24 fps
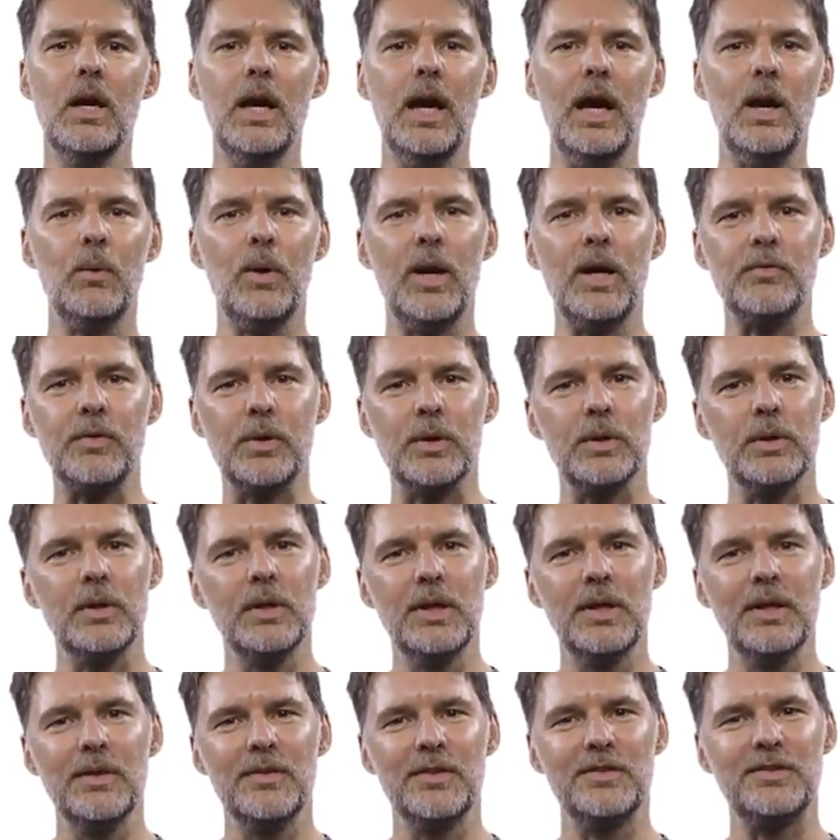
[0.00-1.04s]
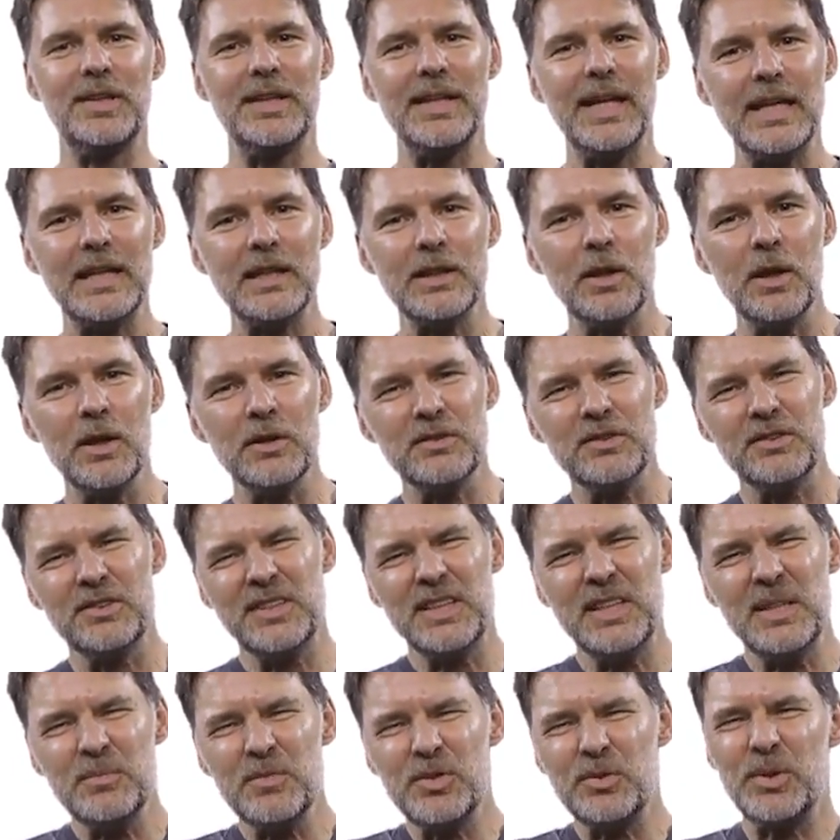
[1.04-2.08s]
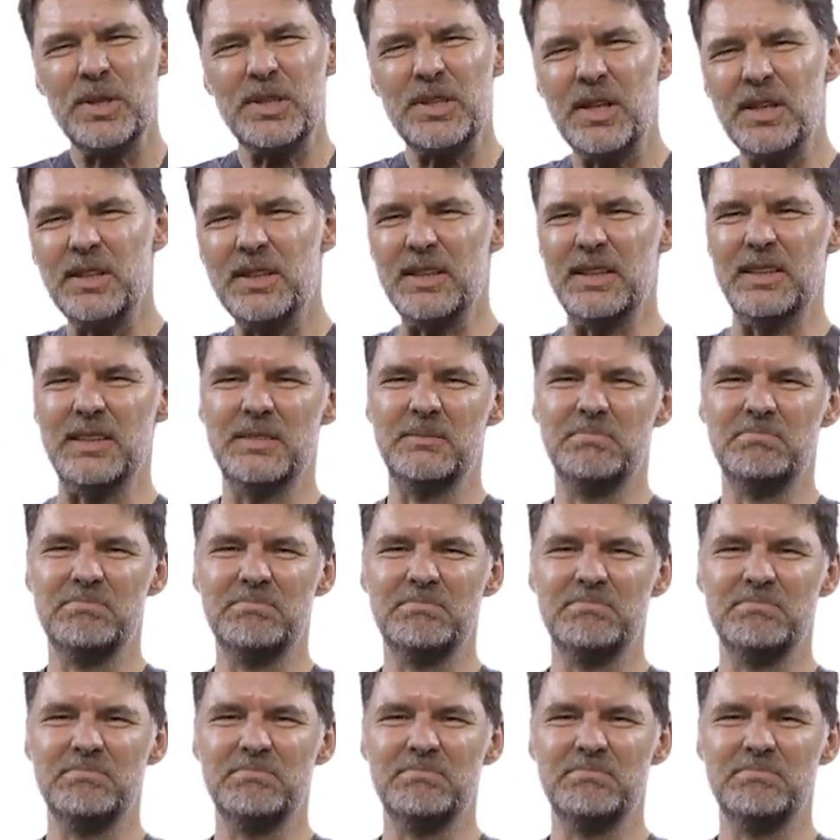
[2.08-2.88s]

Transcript: However, the select clause seems redundant.